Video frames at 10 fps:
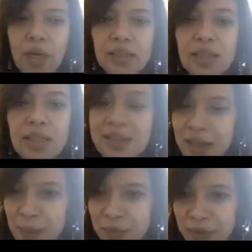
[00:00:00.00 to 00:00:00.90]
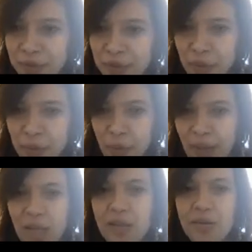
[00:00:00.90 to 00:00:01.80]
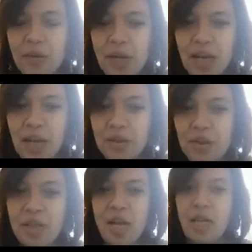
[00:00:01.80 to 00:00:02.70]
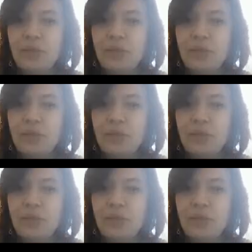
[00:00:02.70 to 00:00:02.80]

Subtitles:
this comes in two ways. You can actually get